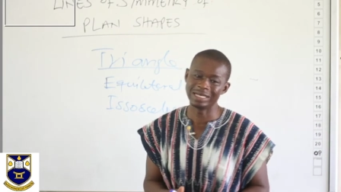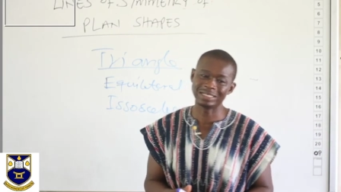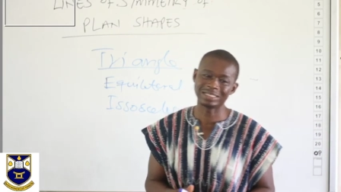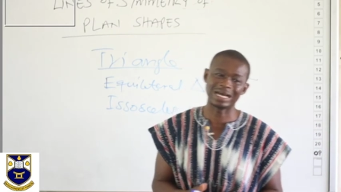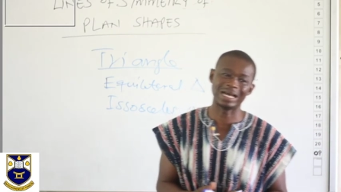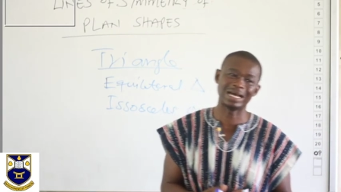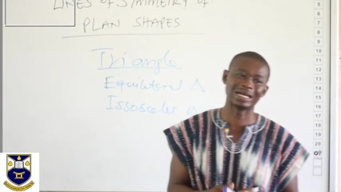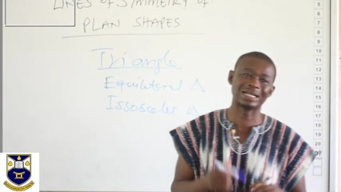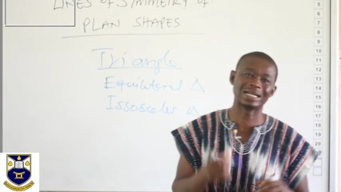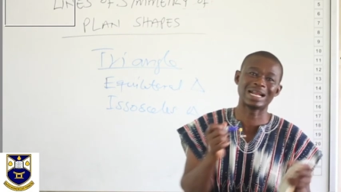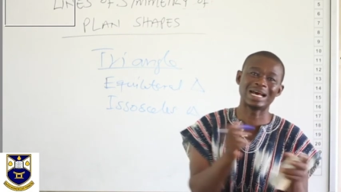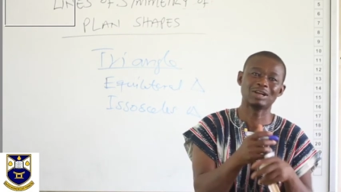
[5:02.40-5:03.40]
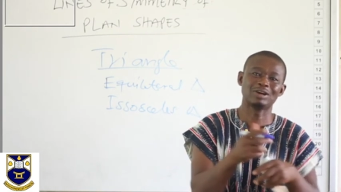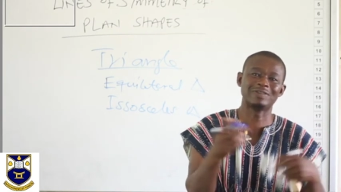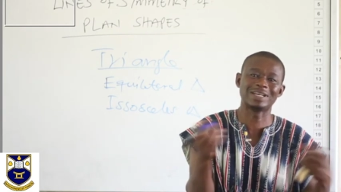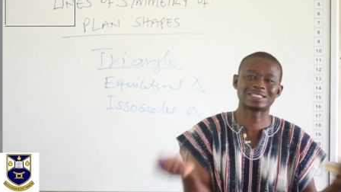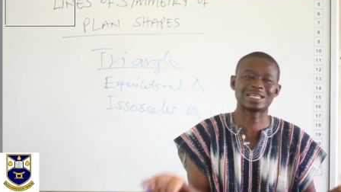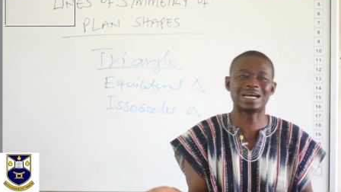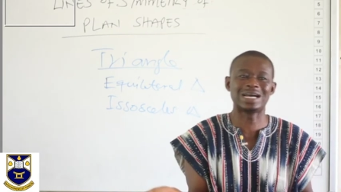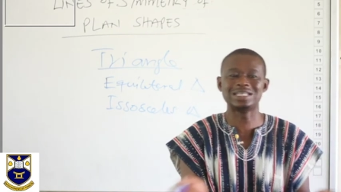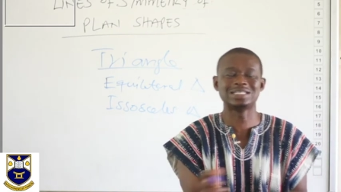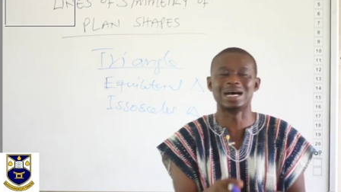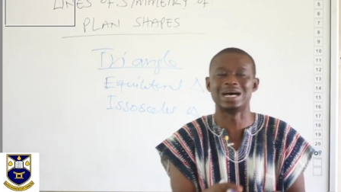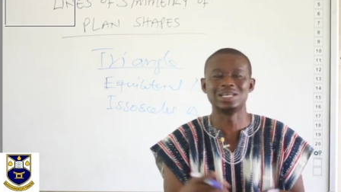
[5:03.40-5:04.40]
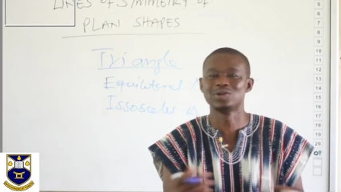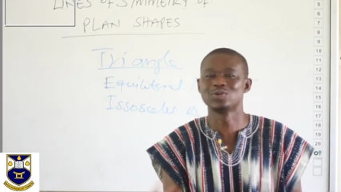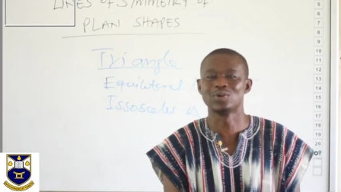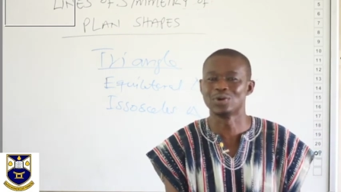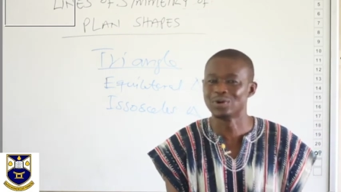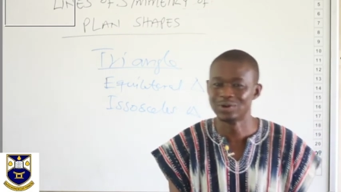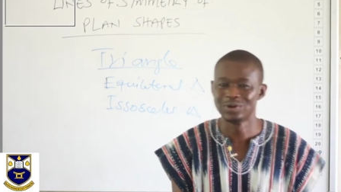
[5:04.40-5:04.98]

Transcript: Triangle, none of the sides are equal.